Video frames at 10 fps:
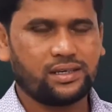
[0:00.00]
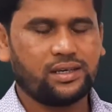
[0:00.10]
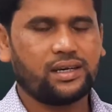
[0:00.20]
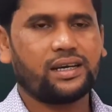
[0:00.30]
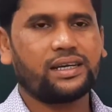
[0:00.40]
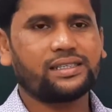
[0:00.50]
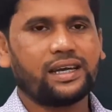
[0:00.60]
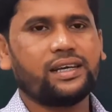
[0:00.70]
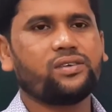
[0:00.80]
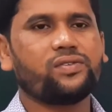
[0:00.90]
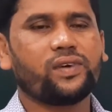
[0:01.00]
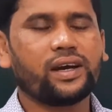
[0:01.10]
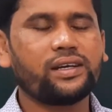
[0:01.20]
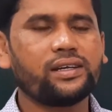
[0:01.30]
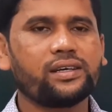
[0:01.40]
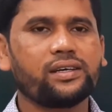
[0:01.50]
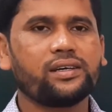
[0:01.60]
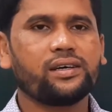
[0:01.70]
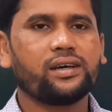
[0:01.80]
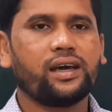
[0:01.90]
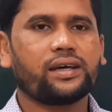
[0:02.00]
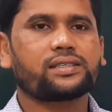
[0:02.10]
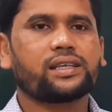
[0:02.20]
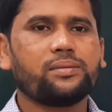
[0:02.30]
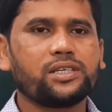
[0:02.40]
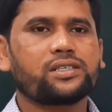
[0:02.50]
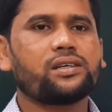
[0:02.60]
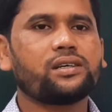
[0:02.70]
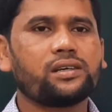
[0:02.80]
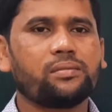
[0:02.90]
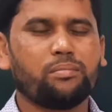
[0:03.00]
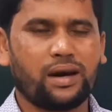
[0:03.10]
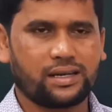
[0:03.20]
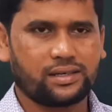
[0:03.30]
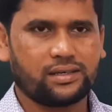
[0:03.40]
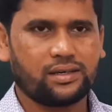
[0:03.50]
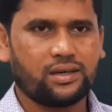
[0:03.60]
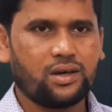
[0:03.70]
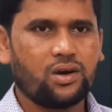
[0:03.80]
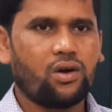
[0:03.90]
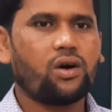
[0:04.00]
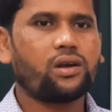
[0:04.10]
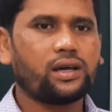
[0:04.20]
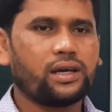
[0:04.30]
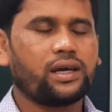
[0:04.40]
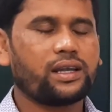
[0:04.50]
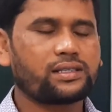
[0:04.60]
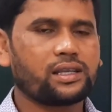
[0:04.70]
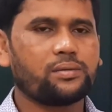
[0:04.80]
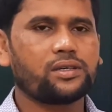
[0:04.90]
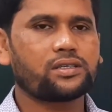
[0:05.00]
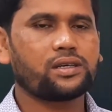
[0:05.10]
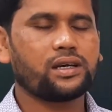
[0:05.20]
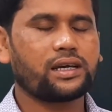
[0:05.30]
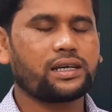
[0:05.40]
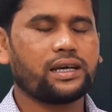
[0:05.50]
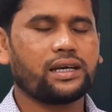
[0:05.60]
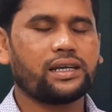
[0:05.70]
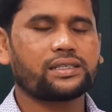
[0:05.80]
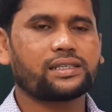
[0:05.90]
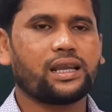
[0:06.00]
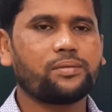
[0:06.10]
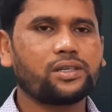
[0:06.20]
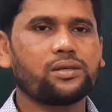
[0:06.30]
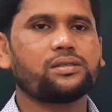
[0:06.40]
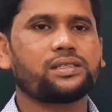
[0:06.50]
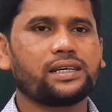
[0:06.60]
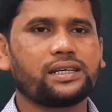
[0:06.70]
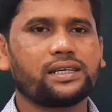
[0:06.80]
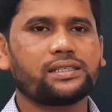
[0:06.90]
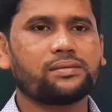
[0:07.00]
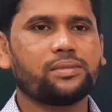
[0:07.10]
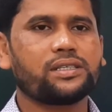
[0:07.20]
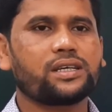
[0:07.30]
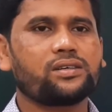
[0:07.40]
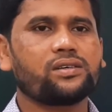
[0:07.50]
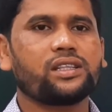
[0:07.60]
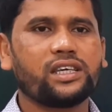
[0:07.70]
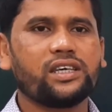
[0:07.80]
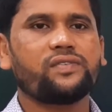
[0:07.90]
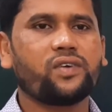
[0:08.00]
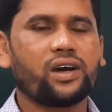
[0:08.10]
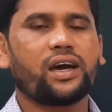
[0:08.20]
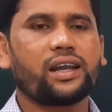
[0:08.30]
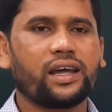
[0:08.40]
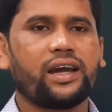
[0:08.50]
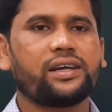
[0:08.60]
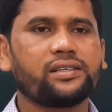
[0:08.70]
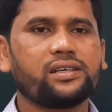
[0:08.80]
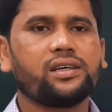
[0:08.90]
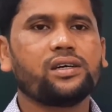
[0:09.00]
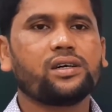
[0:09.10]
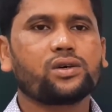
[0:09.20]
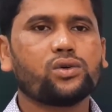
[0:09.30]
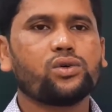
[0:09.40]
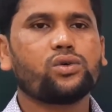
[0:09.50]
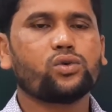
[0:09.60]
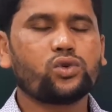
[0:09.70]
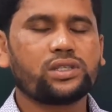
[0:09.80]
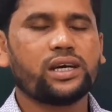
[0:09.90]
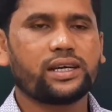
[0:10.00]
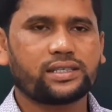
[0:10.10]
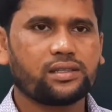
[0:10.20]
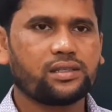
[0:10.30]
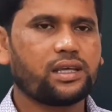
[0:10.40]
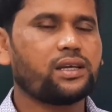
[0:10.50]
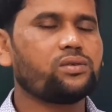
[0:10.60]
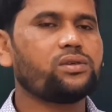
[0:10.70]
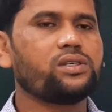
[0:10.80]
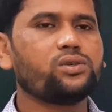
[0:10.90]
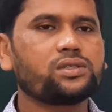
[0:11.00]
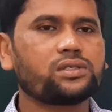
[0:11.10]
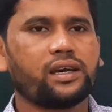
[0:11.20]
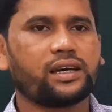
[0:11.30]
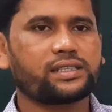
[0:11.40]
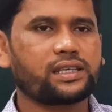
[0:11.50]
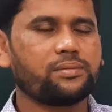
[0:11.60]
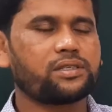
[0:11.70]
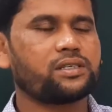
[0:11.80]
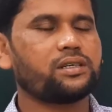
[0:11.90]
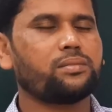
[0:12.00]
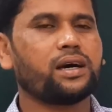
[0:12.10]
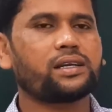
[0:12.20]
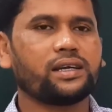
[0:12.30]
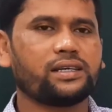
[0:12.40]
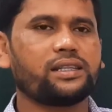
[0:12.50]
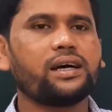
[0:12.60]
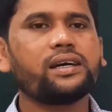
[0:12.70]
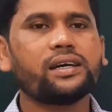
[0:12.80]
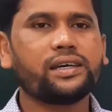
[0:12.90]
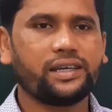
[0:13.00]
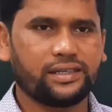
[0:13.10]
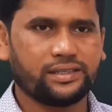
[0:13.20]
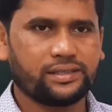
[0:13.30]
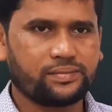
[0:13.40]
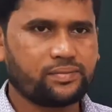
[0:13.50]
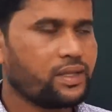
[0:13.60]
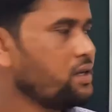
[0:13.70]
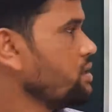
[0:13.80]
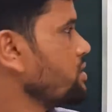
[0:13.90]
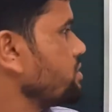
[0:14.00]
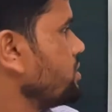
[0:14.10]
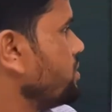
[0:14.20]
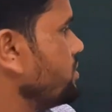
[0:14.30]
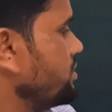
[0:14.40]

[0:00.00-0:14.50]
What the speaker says: and at the end we find exclamation mark. Or an exclamatory sentence may start with if, where, had, would, that, then we use exclamation mark at the end. So